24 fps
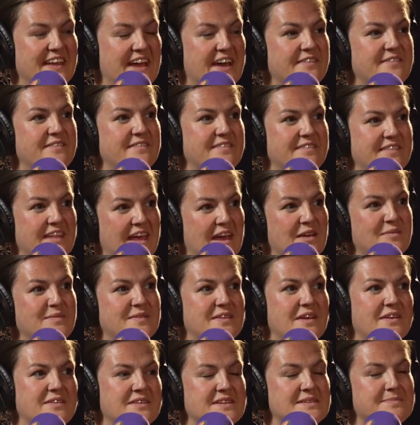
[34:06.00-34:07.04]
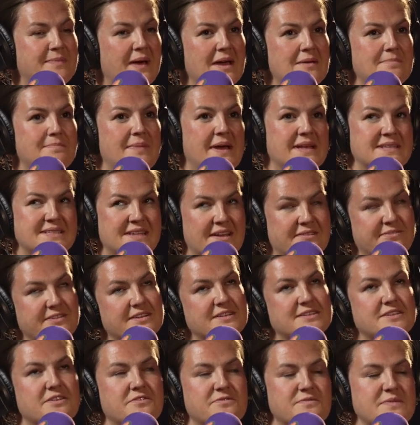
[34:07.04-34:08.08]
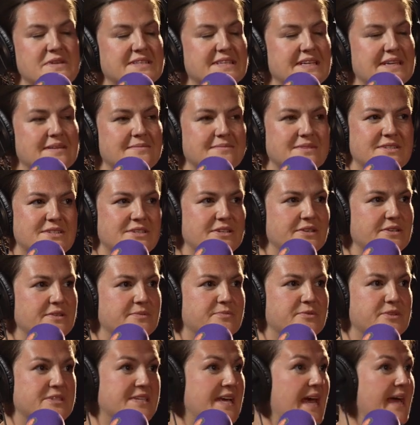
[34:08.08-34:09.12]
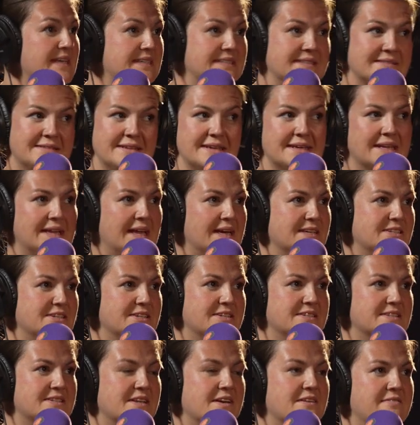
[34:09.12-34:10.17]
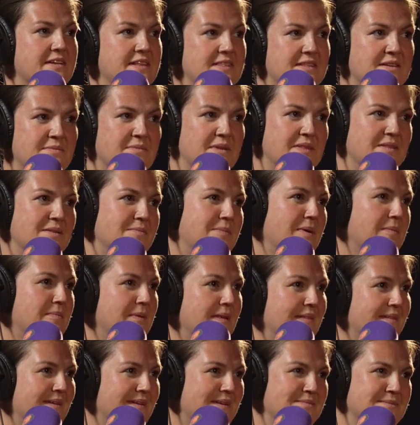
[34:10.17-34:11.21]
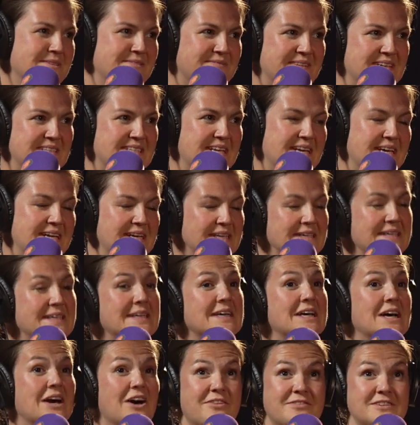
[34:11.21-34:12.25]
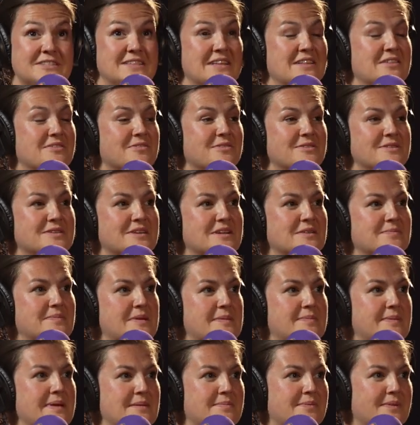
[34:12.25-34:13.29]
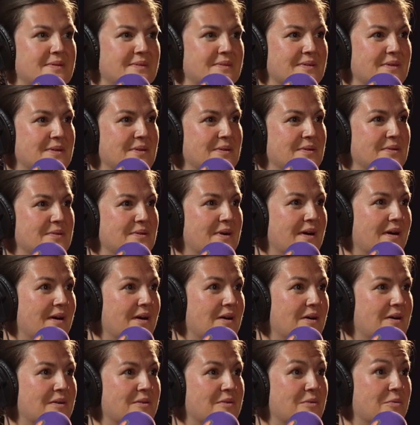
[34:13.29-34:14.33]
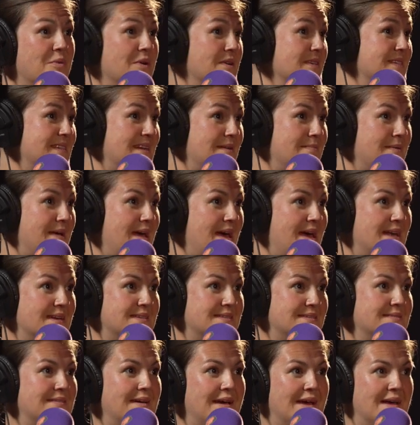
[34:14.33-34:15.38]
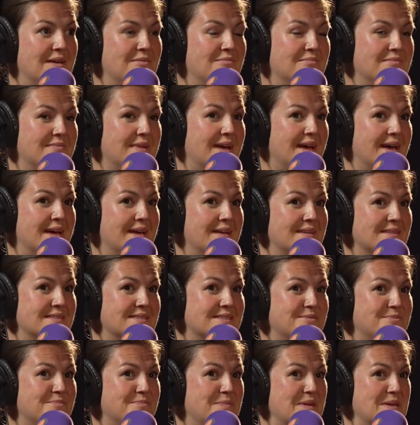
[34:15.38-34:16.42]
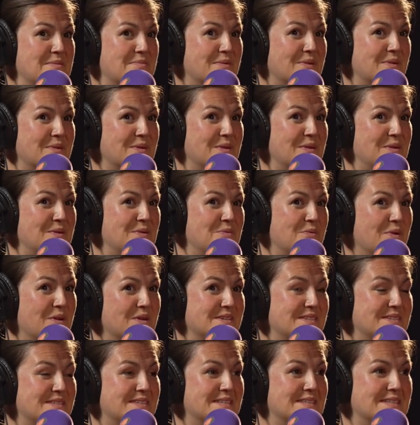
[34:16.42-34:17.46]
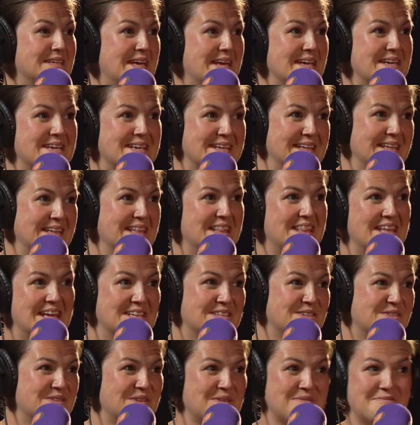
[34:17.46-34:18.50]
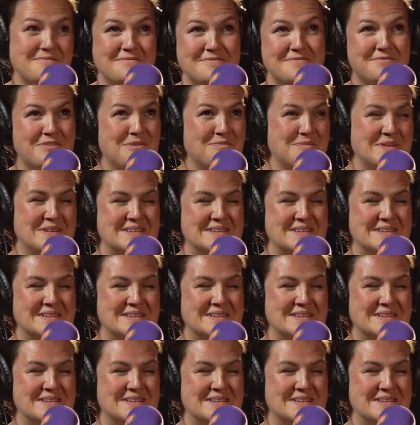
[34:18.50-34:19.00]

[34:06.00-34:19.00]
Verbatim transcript: yeah, yeah. So, despite best efforts of museums to protect the collections that are in them and the public that come to visit, obviously there are always going to be people who are one step ahead um, and people who want to take things from